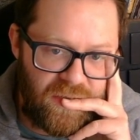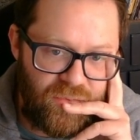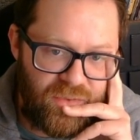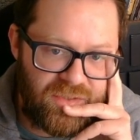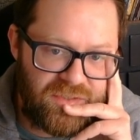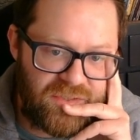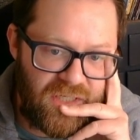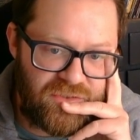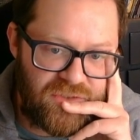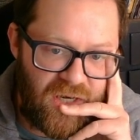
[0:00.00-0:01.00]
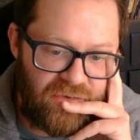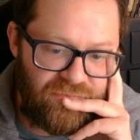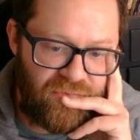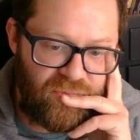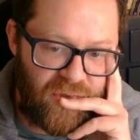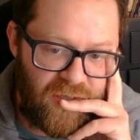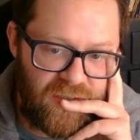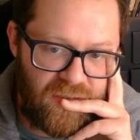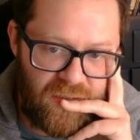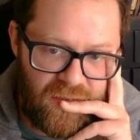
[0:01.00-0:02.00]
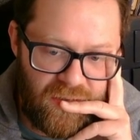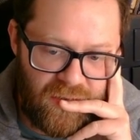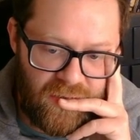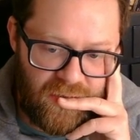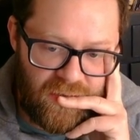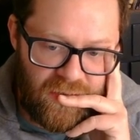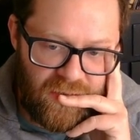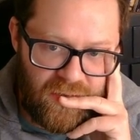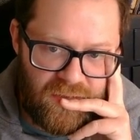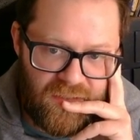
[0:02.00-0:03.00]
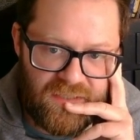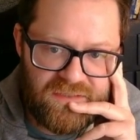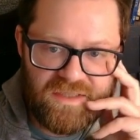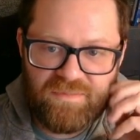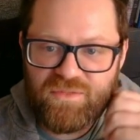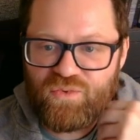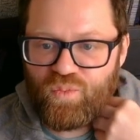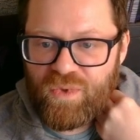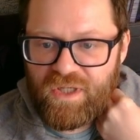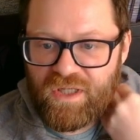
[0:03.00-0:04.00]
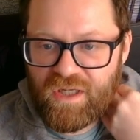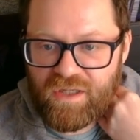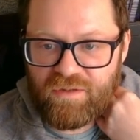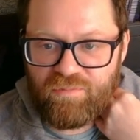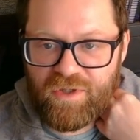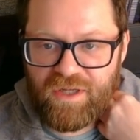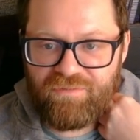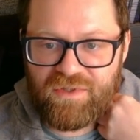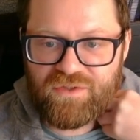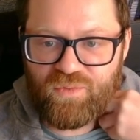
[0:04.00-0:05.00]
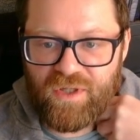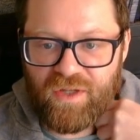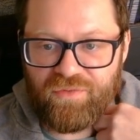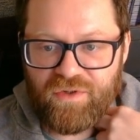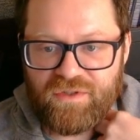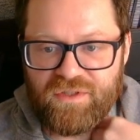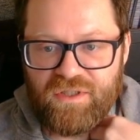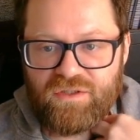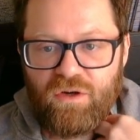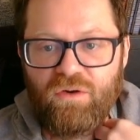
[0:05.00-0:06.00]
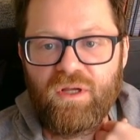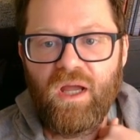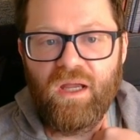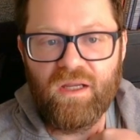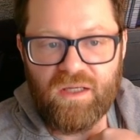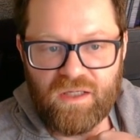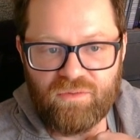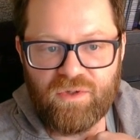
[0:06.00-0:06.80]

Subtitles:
New England style chowder for 1. That seems weird, but everything's weird on Thursdays. Okay, here